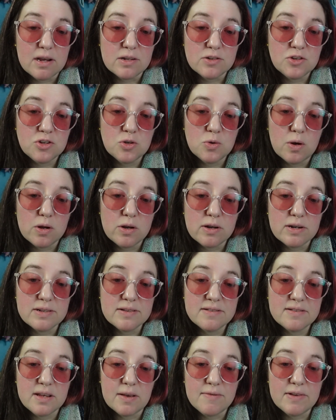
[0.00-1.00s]

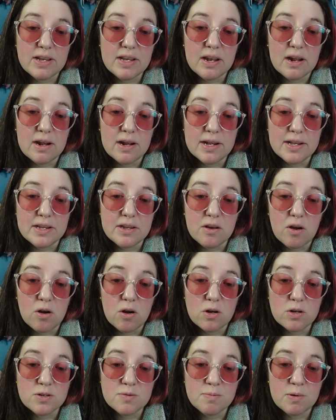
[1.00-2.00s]
279
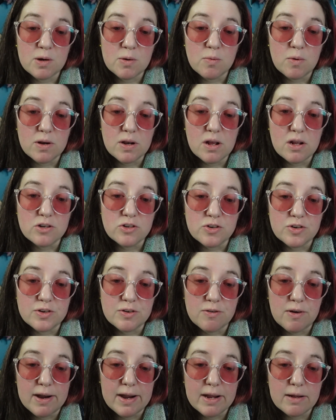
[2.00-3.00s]
yards per 100
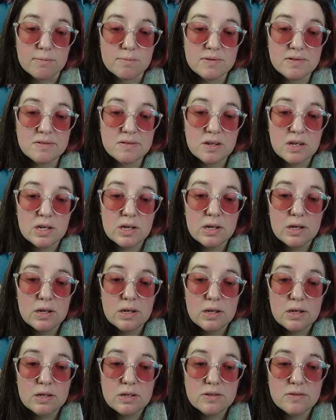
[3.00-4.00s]
grams,
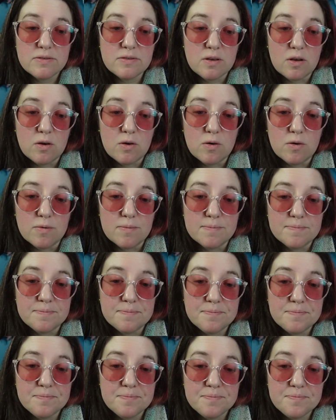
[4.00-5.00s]
so
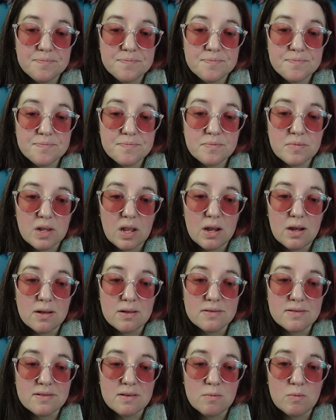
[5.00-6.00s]

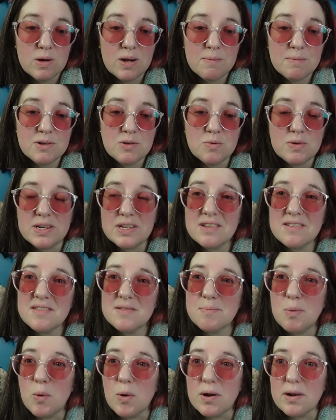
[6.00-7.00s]
somewhere between
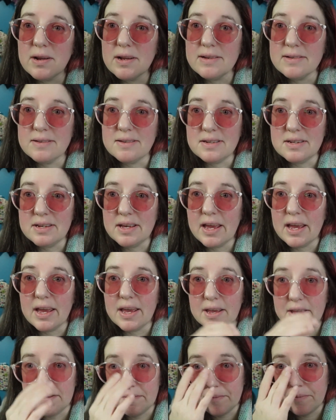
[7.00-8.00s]
sport and
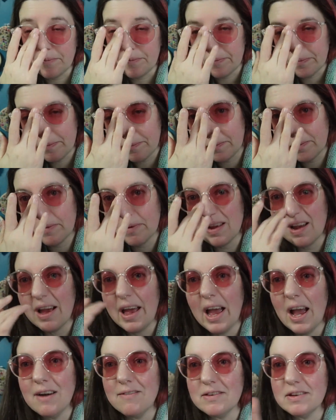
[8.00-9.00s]
DK. A
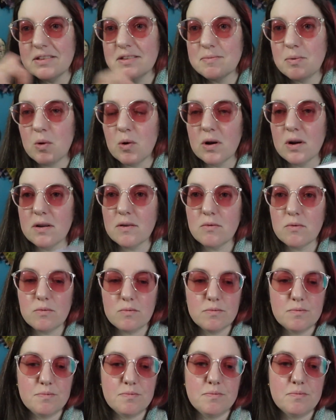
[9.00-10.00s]
heavy sport,
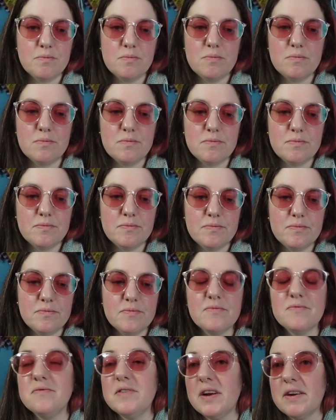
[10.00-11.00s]

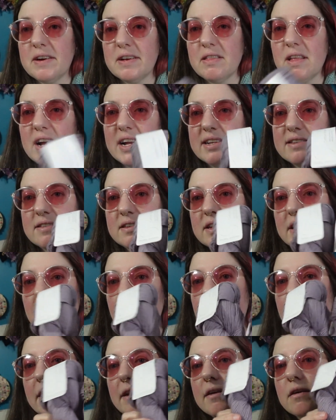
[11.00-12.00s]
very light
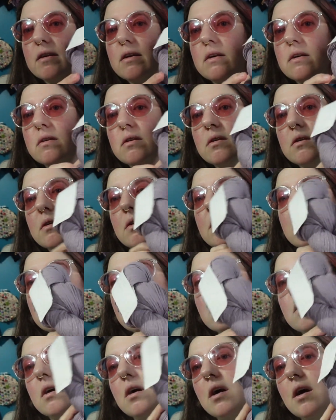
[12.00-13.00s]
DK,
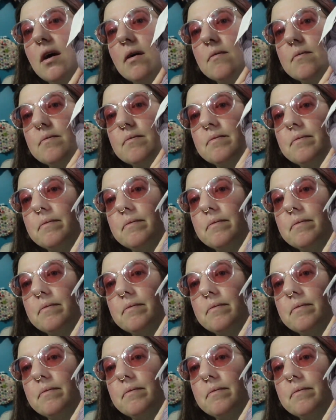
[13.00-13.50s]
but